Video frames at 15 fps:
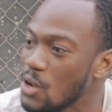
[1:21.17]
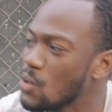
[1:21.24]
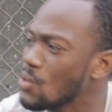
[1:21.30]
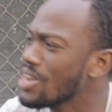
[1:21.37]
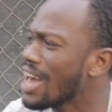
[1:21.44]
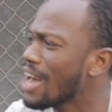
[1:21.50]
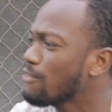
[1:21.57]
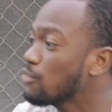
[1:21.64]

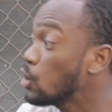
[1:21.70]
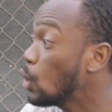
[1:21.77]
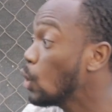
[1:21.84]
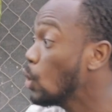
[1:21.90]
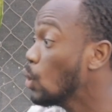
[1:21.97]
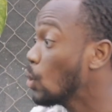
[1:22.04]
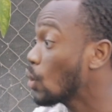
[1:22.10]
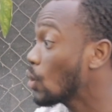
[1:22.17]
We have to
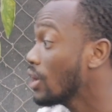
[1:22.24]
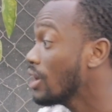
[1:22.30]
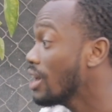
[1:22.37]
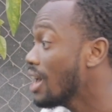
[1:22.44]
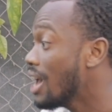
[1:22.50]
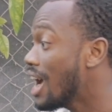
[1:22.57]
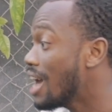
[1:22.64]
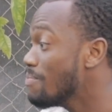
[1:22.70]
look
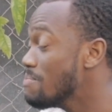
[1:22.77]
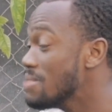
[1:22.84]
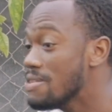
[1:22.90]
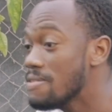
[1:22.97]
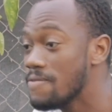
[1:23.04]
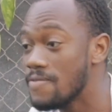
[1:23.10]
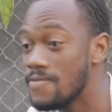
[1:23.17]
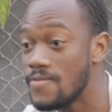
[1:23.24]
and
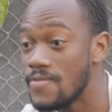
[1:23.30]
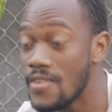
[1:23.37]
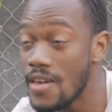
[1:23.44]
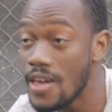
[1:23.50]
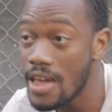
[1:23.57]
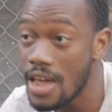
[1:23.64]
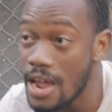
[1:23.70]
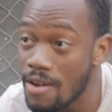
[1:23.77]
be
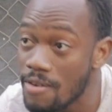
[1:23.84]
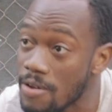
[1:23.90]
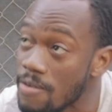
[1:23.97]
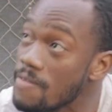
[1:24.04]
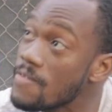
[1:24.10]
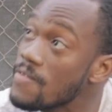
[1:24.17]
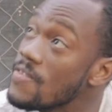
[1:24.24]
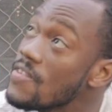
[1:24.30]
very,
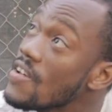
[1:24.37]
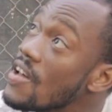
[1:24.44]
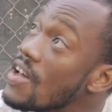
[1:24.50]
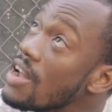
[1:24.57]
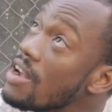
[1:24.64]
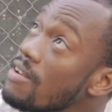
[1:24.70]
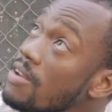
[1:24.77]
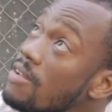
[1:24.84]

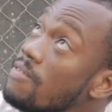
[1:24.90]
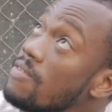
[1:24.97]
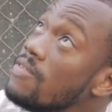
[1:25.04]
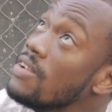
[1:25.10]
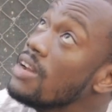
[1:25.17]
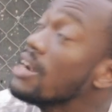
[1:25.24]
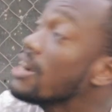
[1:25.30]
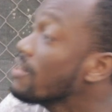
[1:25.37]
very,
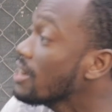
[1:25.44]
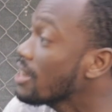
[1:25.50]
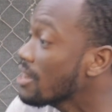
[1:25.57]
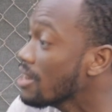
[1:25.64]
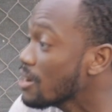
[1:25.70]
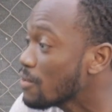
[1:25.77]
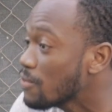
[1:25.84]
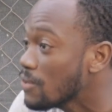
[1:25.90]
very
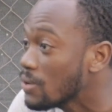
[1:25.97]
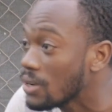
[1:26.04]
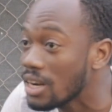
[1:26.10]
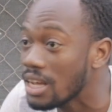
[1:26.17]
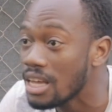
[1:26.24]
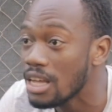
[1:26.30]
careful.